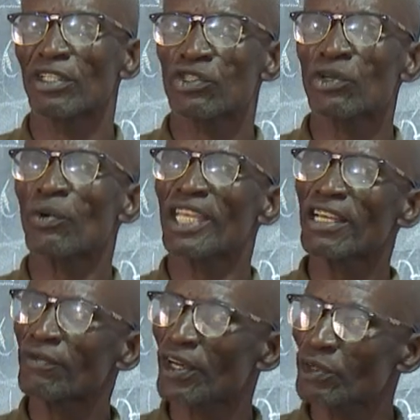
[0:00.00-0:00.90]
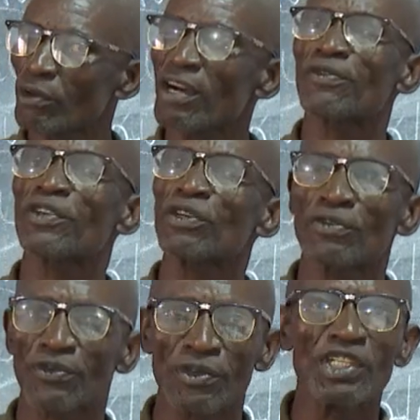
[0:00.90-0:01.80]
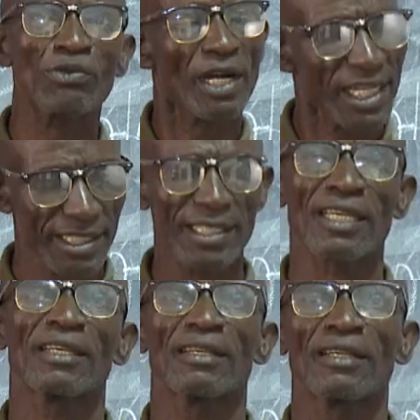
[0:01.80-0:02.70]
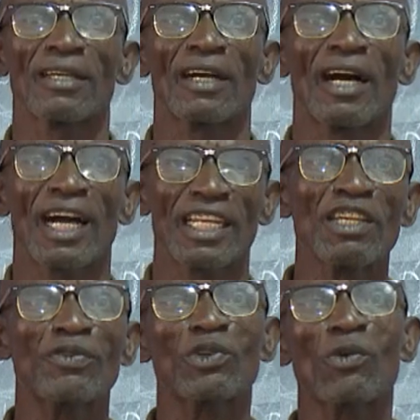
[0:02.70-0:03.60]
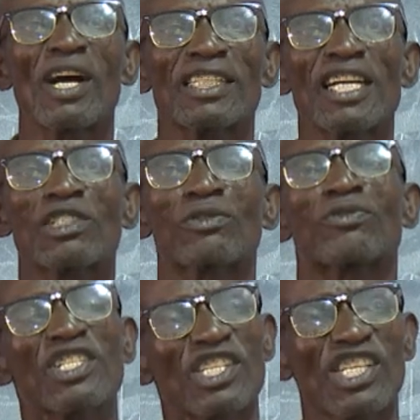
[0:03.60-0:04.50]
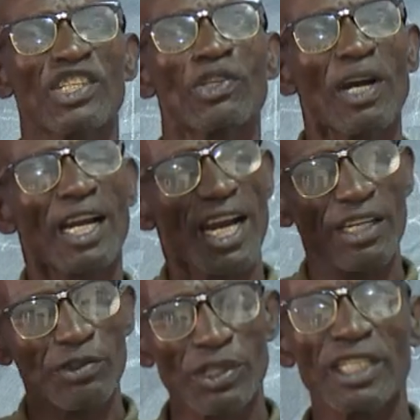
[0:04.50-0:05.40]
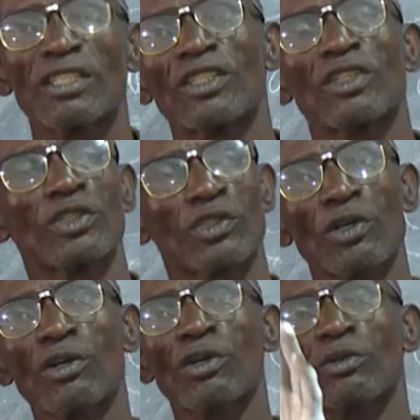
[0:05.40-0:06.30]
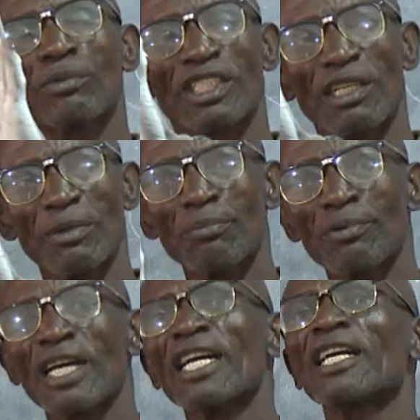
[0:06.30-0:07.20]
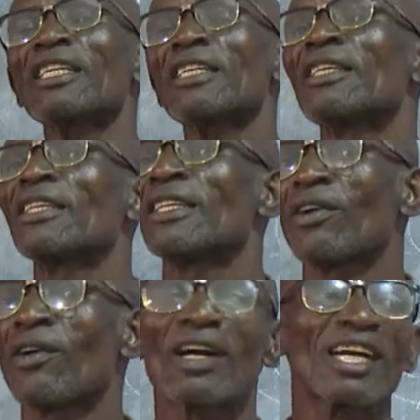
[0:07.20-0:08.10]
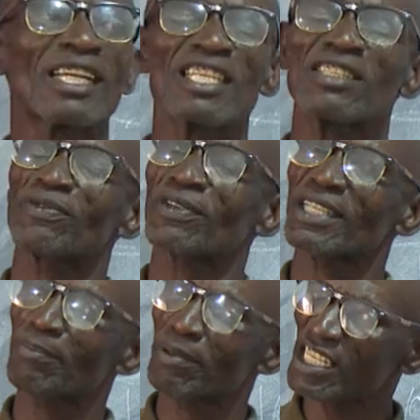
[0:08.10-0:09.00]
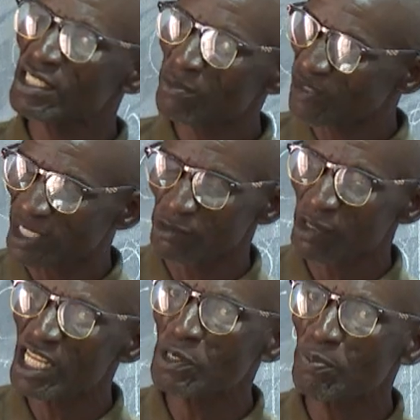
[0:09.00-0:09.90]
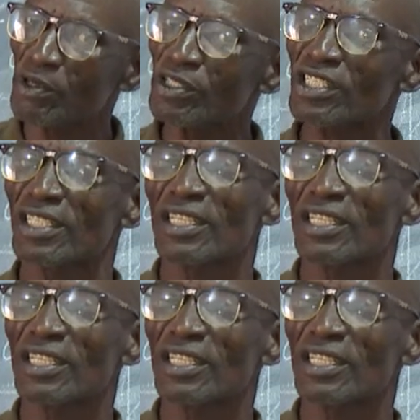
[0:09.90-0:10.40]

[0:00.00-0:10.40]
So wherever you are, feel free to ask. And if you want us to visit in your country, talk to Mutebi Brian, organize for the pass, for the transport,